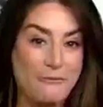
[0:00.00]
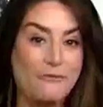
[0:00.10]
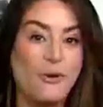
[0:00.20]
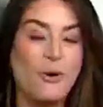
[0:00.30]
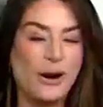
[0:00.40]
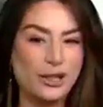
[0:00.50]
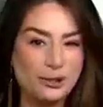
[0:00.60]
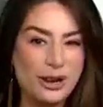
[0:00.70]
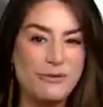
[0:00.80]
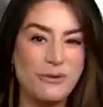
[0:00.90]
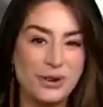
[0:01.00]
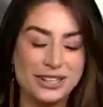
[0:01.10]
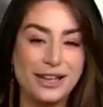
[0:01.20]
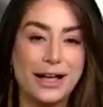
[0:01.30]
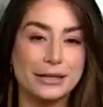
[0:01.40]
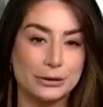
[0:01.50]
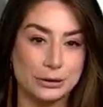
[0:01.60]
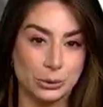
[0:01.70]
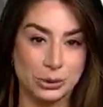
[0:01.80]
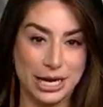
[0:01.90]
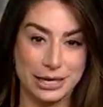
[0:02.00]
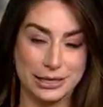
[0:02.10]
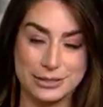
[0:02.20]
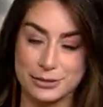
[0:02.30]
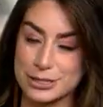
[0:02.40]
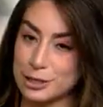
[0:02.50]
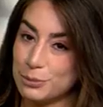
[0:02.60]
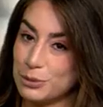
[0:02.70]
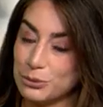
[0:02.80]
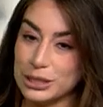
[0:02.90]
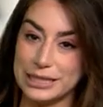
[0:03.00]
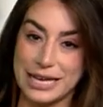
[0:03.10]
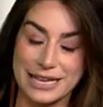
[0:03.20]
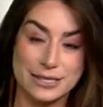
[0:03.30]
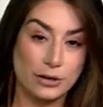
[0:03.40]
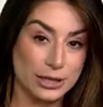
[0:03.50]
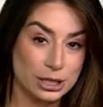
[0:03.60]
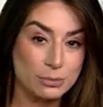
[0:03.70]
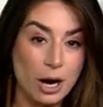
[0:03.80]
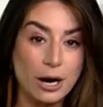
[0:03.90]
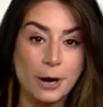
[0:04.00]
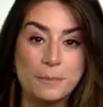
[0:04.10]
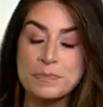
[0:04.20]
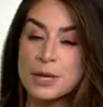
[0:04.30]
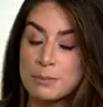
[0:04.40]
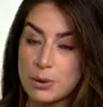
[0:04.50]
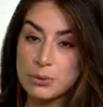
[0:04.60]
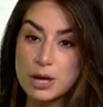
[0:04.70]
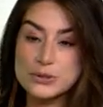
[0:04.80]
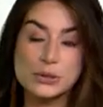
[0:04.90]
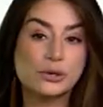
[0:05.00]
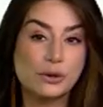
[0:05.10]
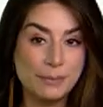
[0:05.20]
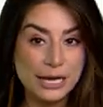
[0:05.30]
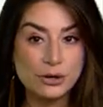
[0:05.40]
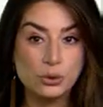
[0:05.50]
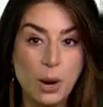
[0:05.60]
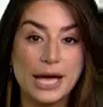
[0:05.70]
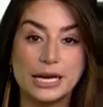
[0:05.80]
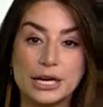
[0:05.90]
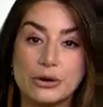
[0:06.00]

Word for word: 4, 3, 4 o'clock, lower 80s. So it's going to be really nice. Not only tomorrow, but we're also going to remain quiet here